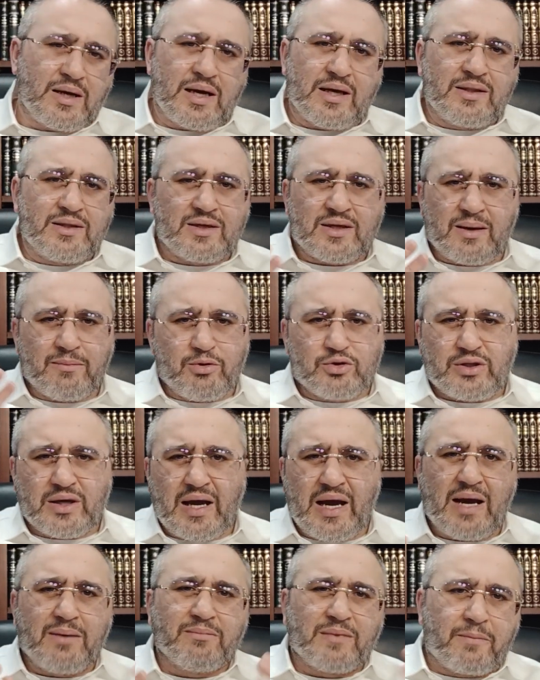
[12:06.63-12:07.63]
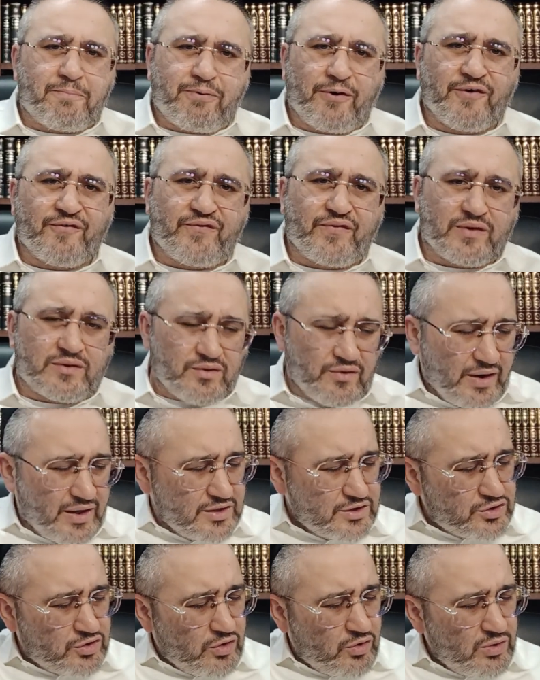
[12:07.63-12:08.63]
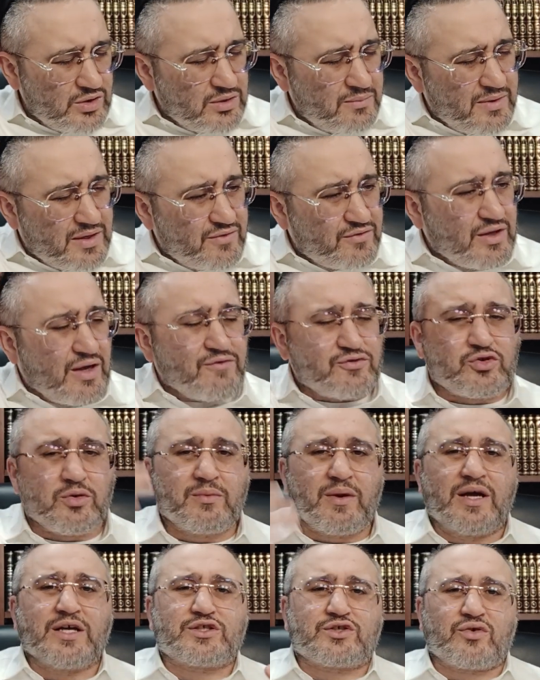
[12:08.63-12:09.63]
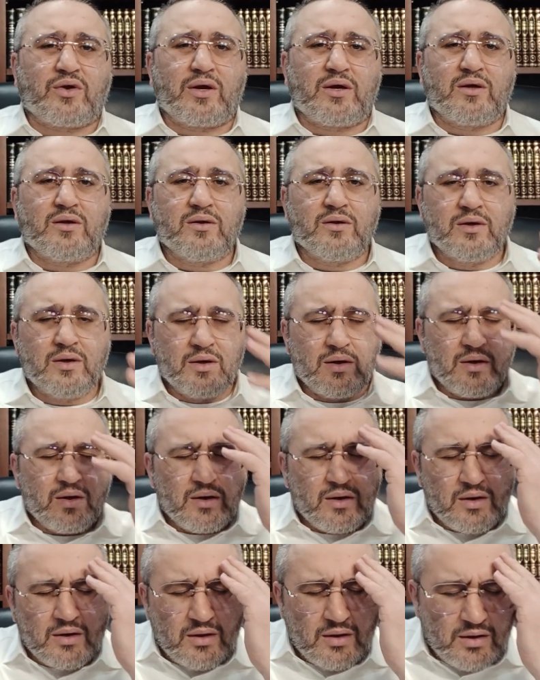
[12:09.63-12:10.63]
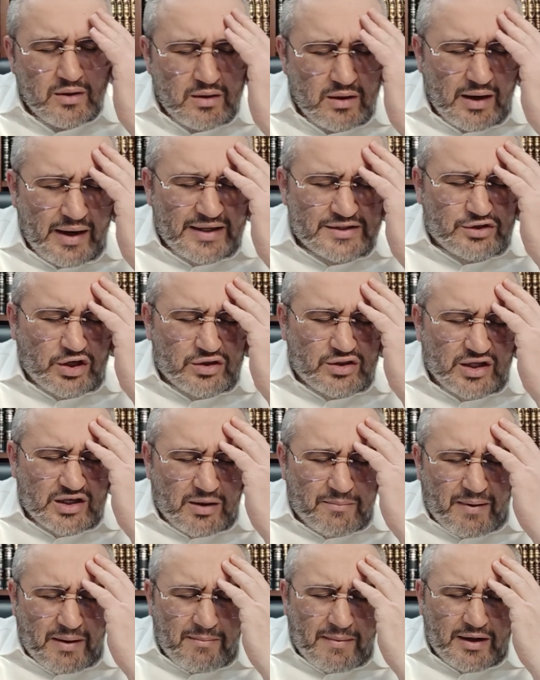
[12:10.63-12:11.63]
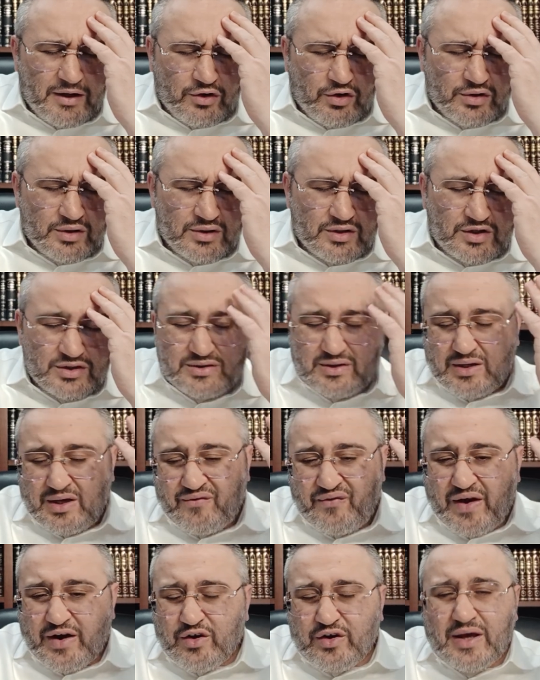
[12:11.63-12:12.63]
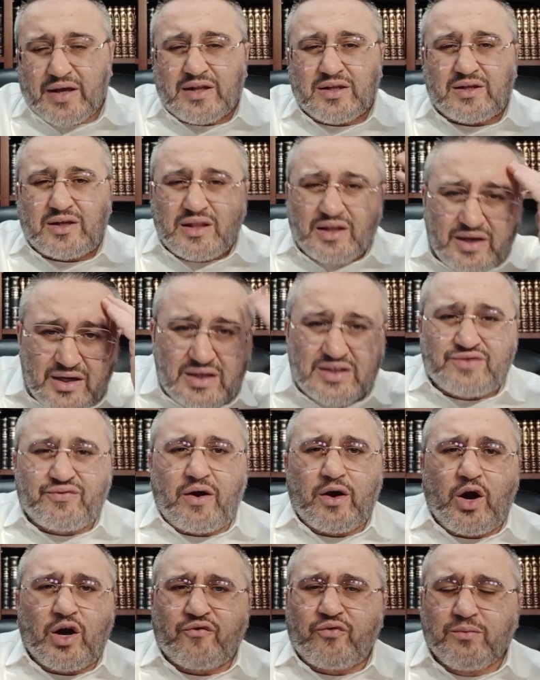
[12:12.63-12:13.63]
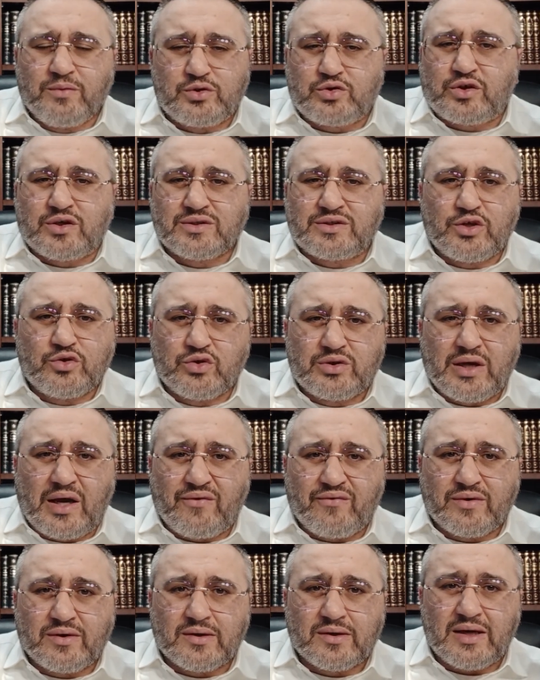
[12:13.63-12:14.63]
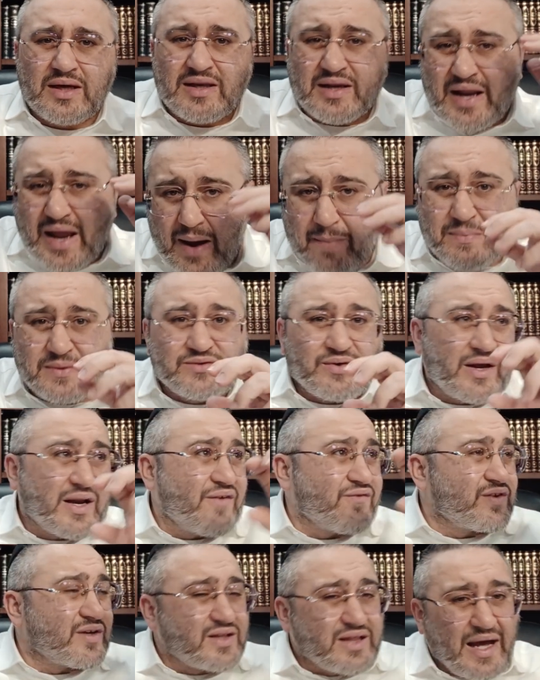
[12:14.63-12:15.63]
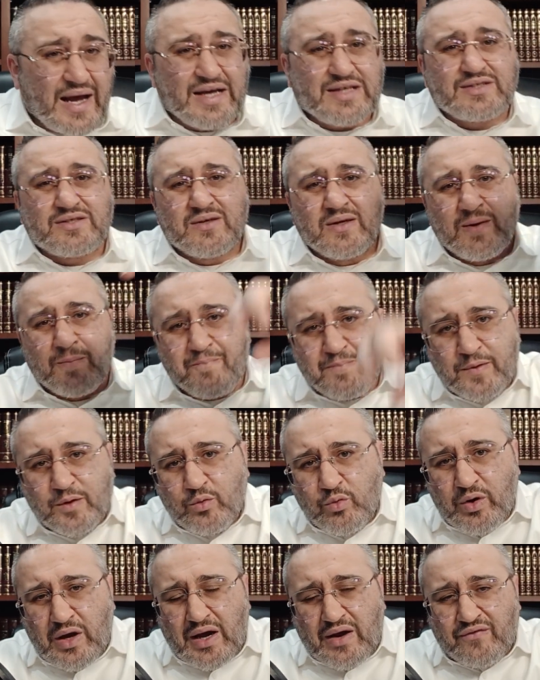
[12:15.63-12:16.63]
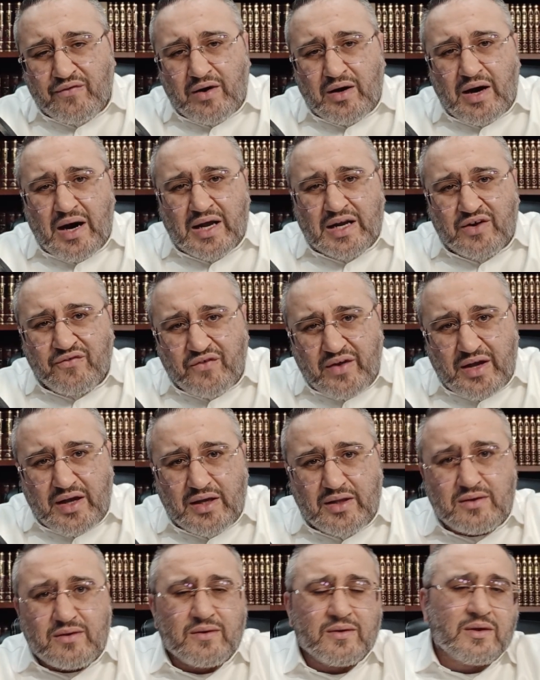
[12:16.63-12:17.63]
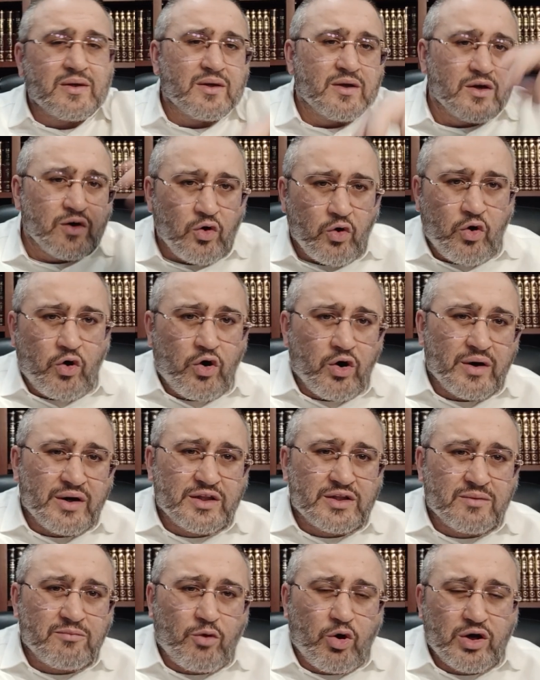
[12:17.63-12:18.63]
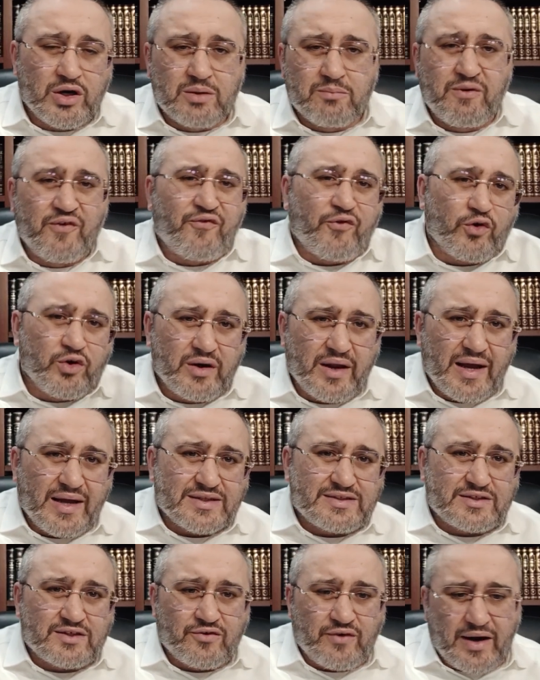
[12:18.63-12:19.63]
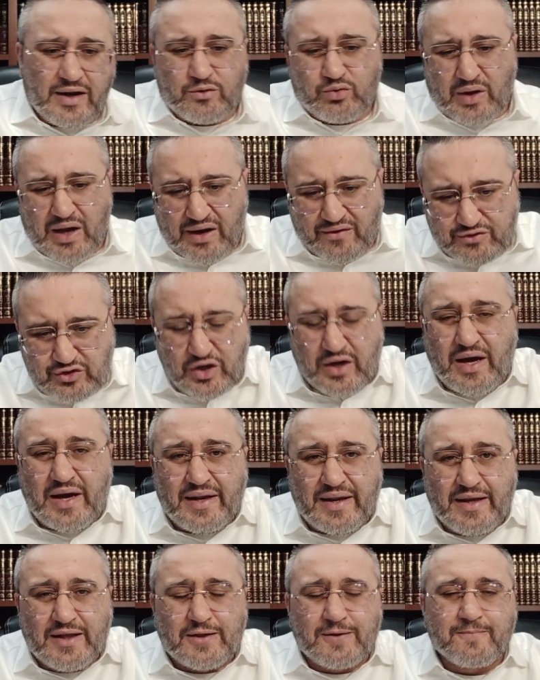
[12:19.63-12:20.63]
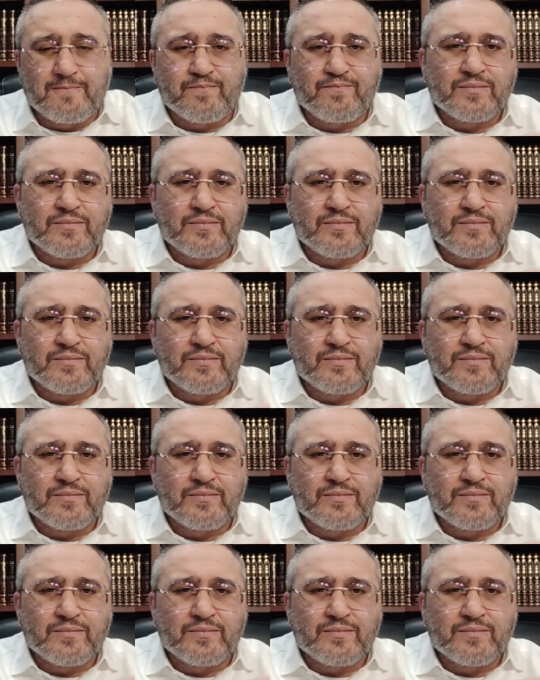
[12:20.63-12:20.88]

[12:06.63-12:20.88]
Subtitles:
Rabotai, I'm not perfect, right? So in the middle of davening Shemona Esrei, I start thinking about my learning because if I don't get it clear, it's very hard for me to continue davening. And it happens right after class. We have Aravit, or in the morning before Netz, right? We have Shacharit.